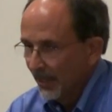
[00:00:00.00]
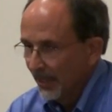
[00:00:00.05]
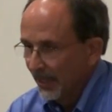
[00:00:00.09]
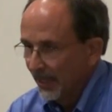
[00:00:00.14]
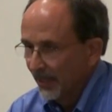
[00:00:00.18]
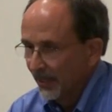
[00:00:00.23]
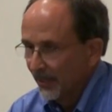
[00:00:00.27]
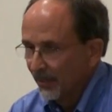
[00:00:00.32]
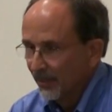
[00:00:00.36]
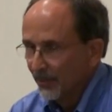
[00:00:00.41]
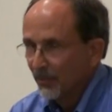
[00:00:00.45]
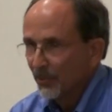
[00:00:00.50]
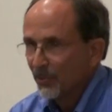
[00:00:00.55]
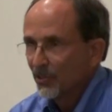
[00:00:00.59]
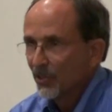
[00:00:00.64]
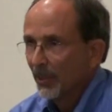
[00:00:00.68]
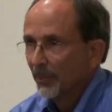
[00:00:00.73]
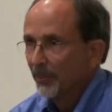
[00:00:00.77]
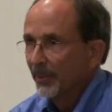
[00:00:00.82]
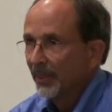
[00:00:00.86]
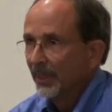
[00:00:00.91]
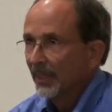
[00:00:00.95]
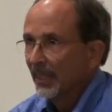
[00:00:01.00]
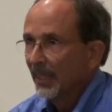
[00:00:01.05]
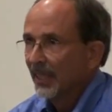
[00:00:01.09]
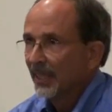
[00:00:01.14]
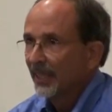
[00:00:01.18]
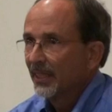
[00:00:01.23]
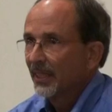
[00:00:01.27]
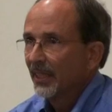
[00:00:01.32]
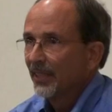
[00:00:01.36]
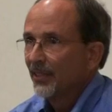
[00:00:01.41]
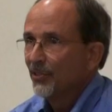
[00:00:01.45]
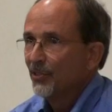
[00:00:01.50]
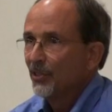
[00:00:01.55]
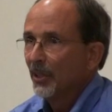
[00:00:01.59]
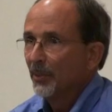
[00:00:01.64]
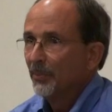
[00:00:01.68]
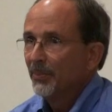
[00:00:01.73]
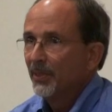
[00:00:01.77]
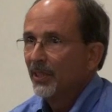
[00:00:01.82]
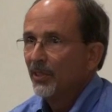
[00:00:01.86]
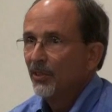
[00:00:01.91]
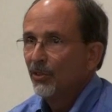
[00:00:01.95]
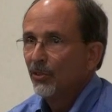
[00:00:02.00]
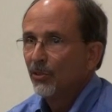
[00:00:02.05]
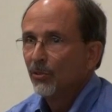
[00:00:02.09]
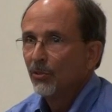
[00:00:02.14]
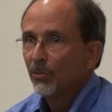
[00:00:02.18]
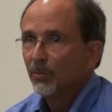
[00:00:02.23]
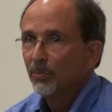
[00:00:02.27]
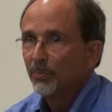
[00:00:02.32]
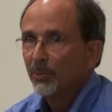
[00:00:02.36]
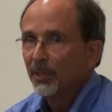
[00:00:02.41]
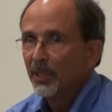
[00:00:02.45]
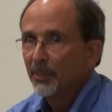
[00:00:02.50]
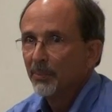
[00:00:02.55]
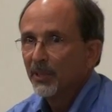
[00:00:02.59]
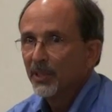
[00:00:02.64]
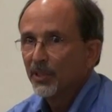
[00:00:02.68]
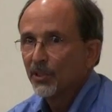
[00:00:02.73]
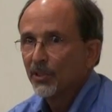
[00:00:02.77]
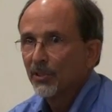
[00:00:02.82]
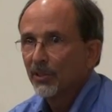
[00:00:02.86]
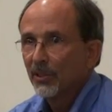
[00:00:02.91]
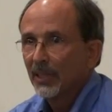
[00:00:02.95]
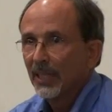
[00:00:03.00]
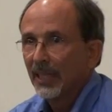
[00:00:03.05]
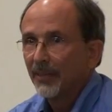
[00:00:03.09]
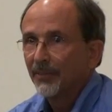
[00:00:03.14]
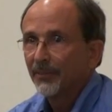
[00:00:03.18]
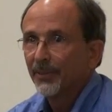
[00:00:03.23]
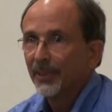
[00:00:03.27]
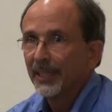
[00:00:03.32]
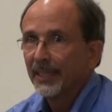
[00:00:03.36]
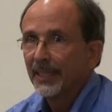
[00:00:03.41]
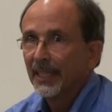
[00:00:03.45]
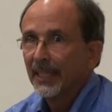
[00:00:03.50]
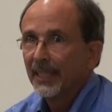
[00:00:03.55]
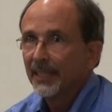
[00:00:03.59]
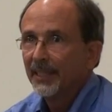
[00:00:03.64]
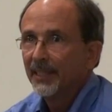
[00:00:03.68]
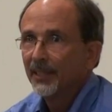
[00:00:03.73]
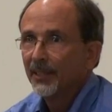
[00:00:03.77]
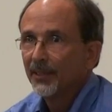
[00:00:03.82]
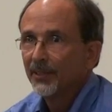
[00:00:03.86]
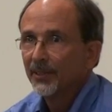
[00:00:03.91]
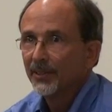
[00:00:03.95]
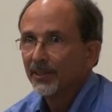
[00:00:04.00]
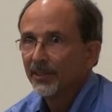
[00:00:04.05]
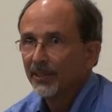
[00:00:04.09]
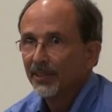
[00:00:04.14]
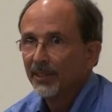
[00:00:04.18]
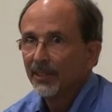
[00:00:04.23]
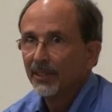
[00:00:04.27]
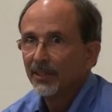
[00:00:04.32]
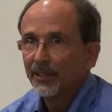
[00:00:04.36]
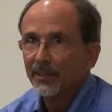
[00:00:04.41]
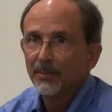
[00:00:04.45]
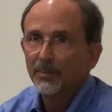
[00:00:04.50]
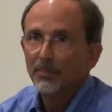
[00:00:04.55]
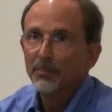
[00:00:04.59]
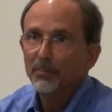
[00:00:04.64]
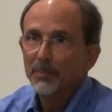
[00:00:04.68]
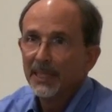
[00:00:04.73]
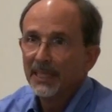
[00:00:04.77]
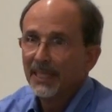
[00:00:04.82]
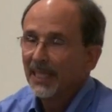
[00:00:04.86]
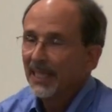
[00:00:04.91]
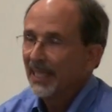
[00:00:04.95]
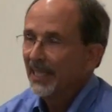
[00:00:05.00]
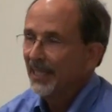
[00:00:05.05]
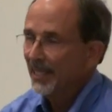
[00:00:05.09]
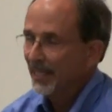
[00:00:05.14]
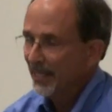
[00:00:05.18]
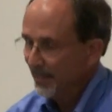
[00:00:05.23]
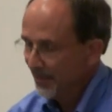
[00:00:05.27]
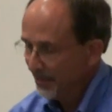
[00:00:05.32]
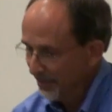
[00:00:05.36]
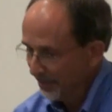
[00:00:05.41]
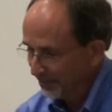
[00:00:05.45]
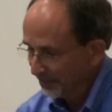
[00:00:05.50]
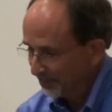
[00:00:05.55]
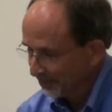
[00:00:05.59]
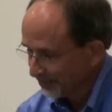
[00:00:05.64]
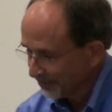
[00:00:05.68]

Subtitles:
And it was something I kind of jumped into pretty much after I got here in the mid-'80s.